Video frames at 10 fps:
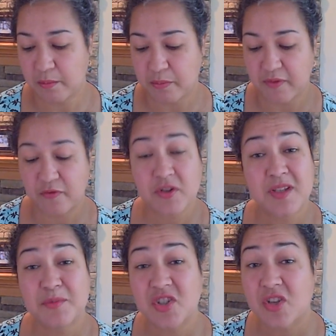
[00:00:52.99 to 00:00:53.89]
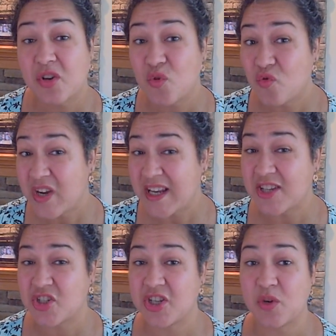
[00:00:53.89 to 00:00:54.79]
But first I'm just going to read
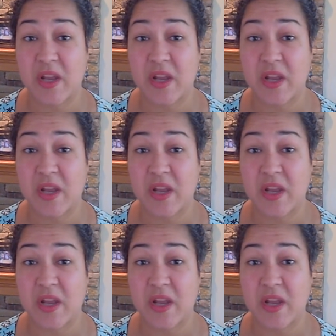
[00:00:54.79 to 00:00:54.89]
it to you,